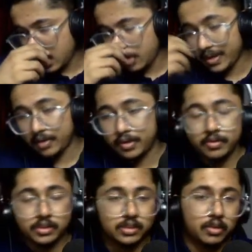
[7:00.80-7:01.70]

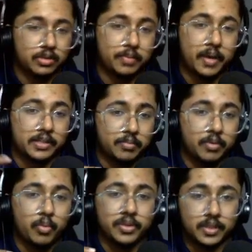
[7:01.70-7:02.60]
whenever some
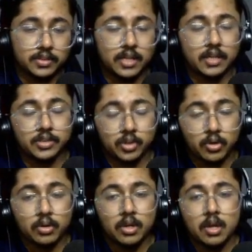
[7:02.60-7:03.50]
customer visits that
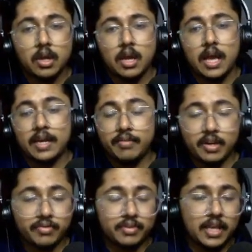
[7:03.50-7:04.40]
store, and even
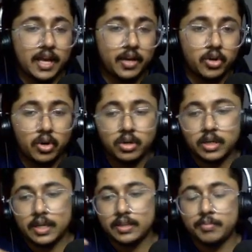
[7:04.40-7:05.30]
if they are not
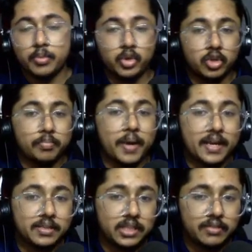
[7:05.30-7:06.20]
in the mood to buy
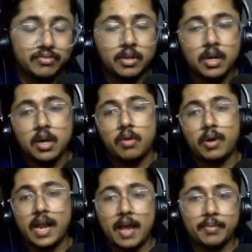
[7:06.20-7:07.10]
stuff,
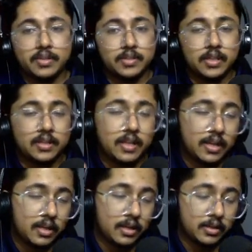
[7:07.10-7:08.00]
what happens is that
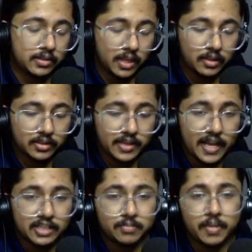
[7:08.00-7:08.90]
the
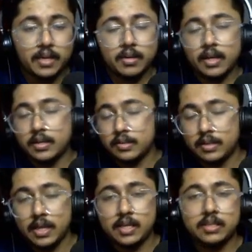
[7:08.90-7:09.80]
salesmen in
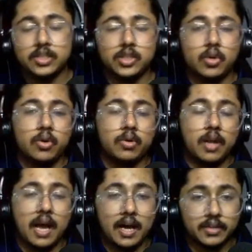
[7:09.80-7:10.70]
that store
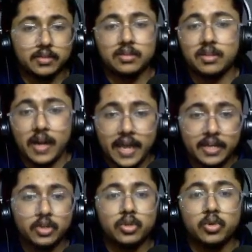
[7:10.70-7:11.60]
are
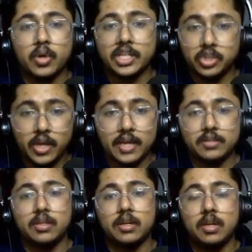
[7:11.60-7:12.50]
trained to
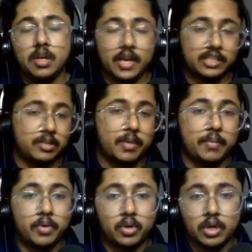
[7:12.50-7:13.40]
educate the customer
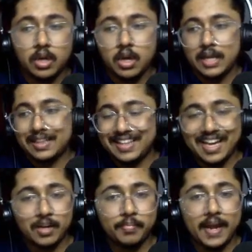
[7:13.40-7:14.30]
about
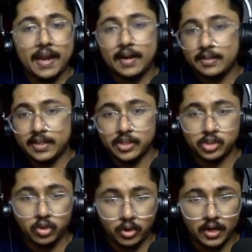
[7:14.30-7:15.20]
their brand and their
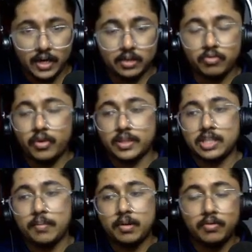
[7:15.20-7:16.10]
store, right? For
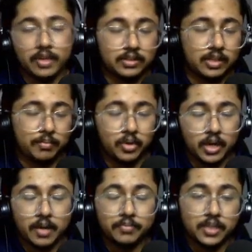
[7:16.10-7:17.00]
example, when someone
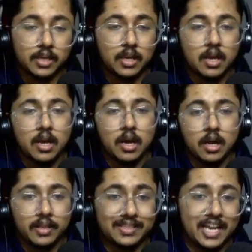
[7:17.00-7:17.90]
comes in,
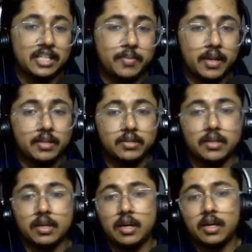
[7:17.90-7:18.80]
the salesman
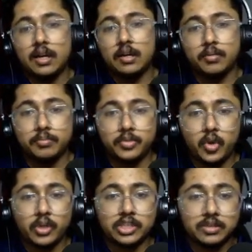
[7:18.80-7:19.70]

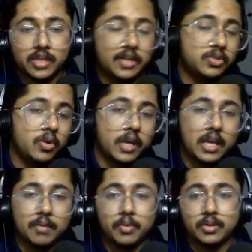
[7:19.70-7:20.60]
starts
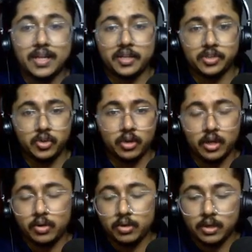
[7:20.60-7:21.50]
talking about their store.
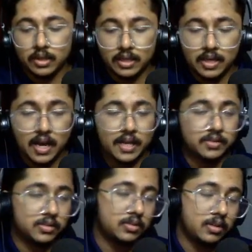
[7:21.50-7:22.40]
He
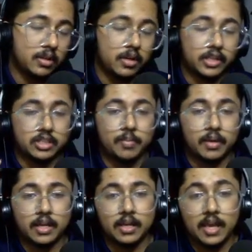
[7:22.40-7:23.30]
asks the customer
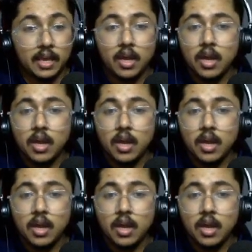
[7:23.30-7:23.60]
that, hey,